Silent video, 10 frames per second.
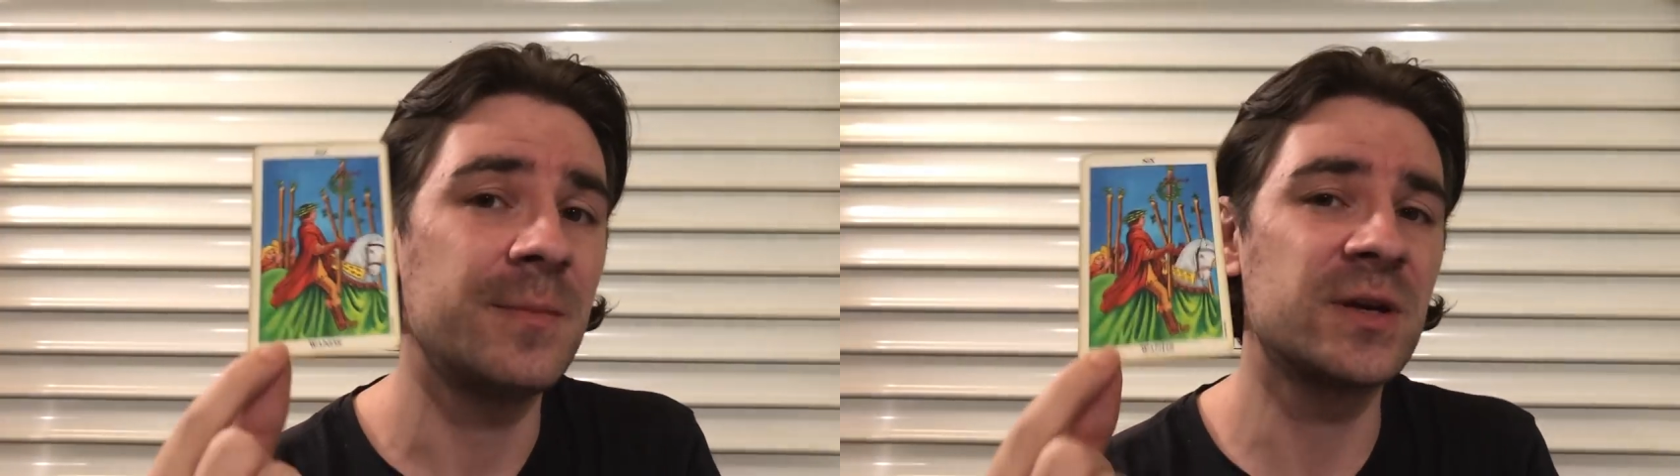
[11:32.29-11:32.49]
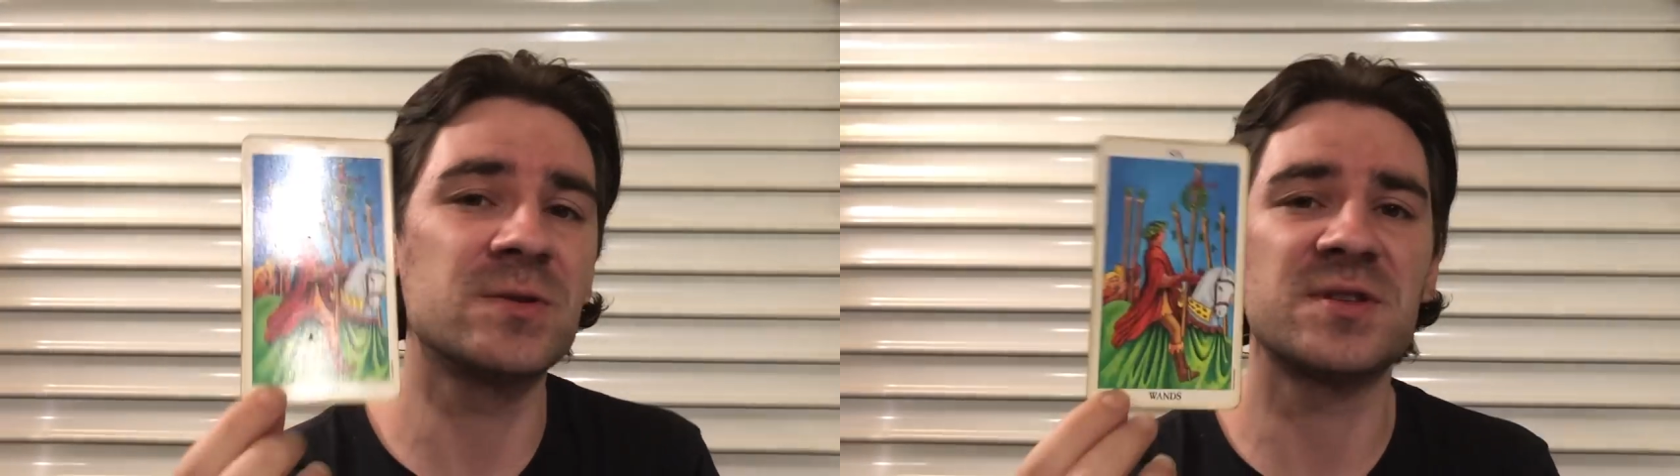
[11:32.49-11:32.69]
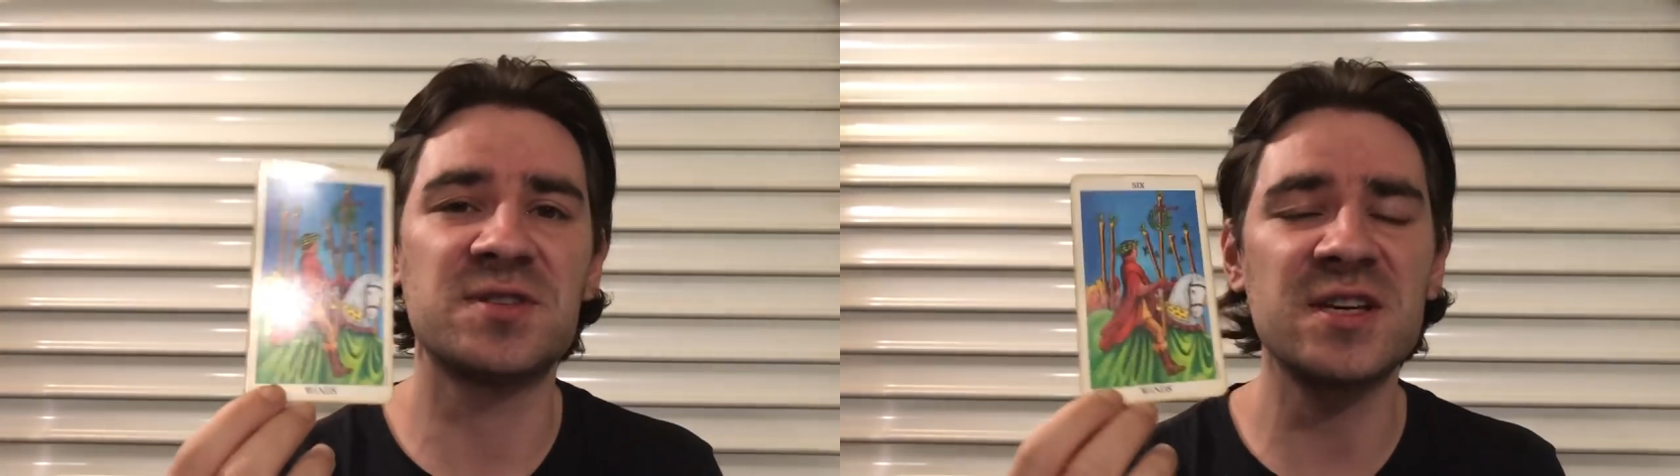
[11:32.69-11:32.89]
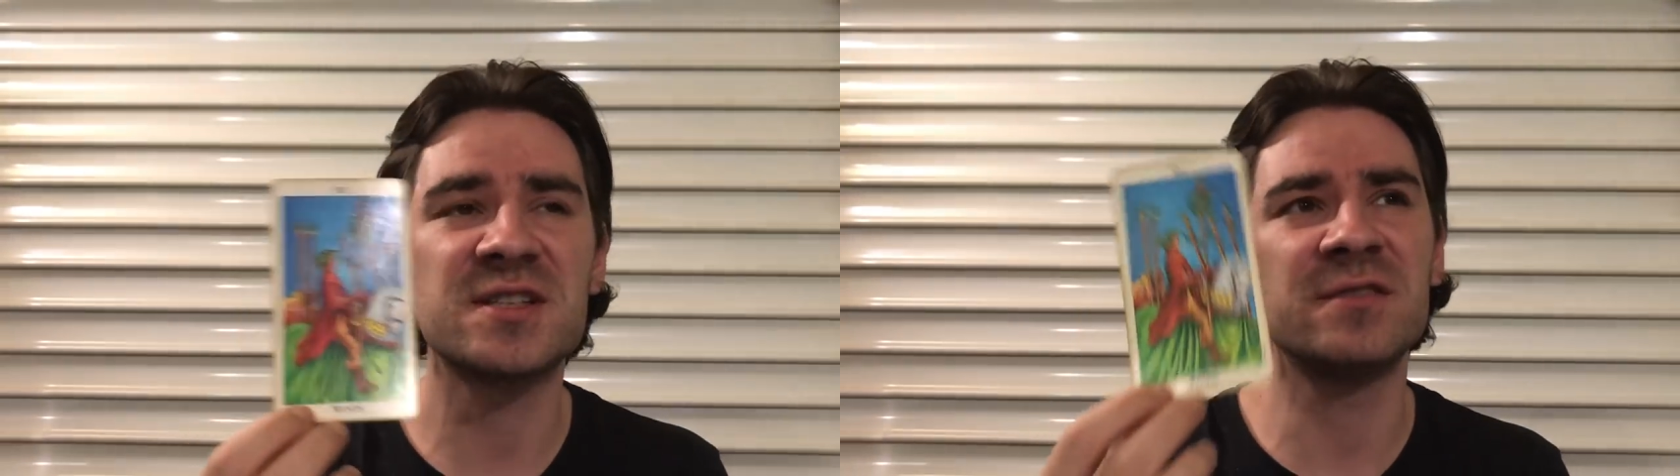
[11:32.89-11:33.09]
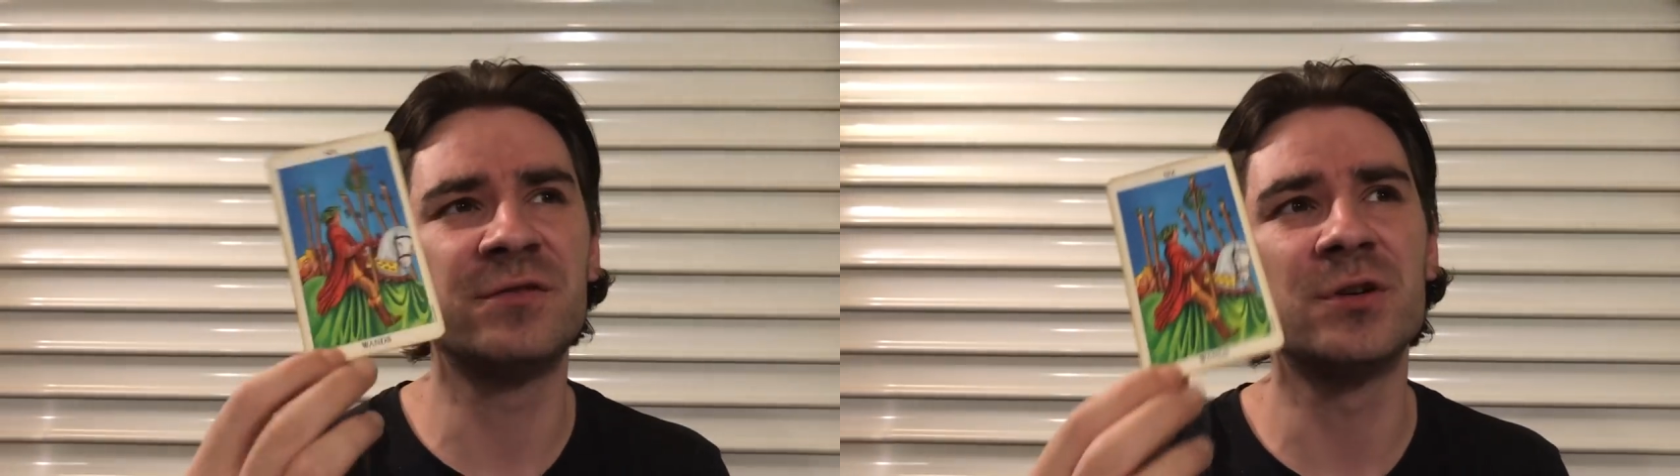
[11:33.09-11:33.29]
Because the
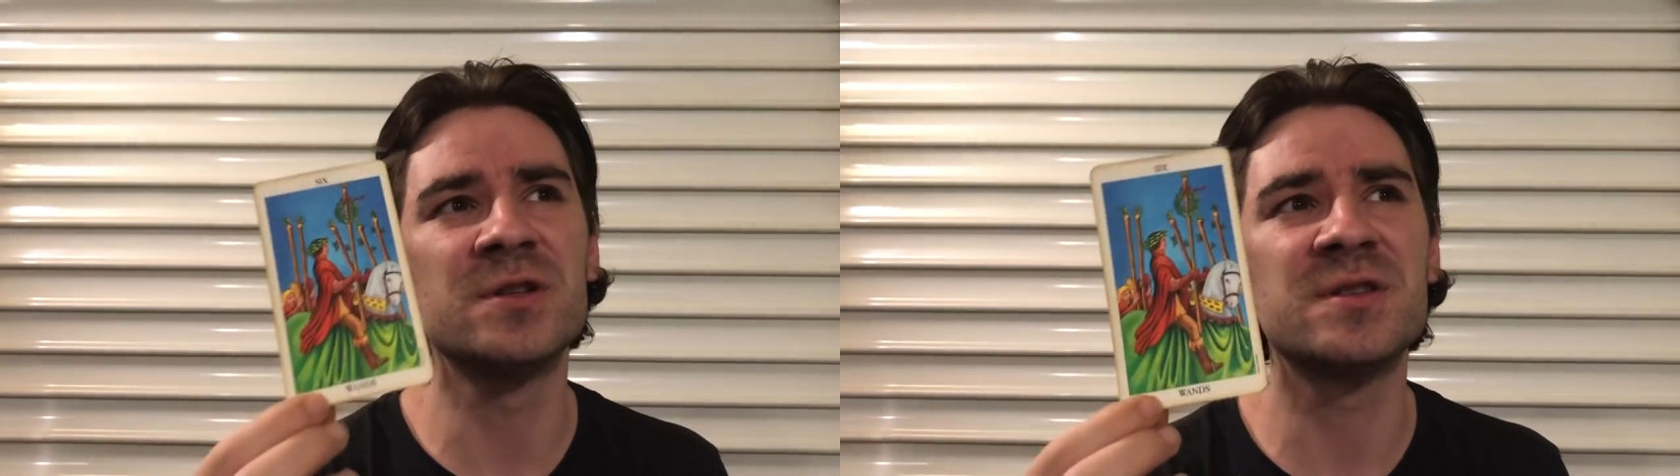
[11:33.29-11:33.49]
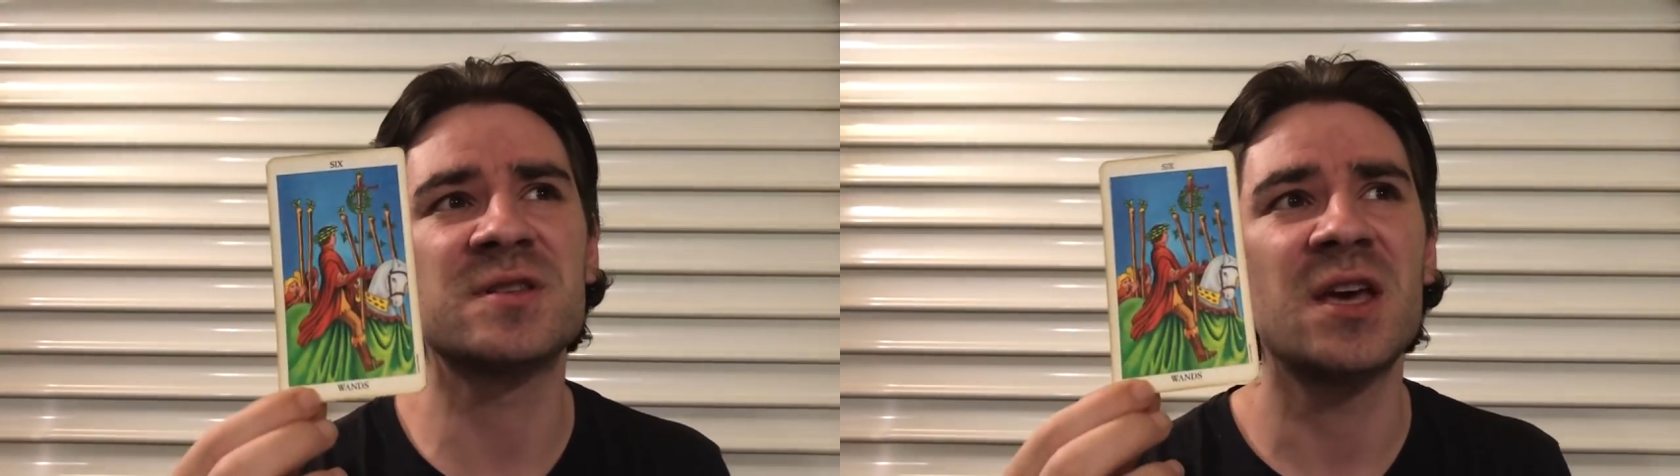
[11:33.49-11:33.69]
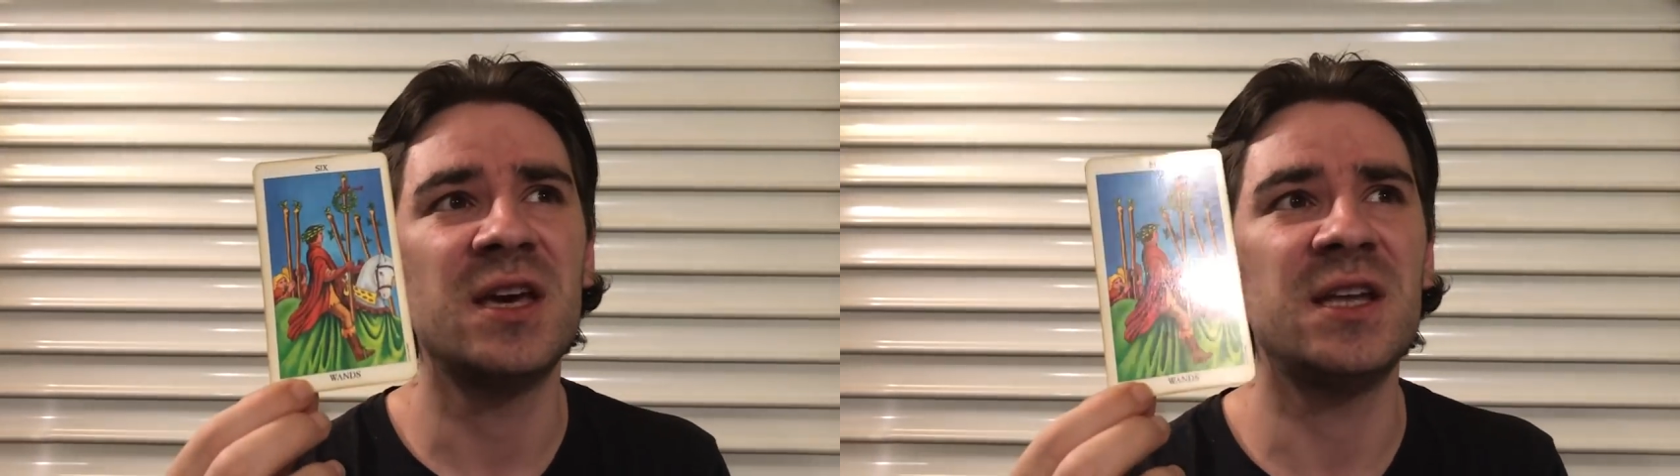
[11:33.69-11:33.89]
Six of Wands,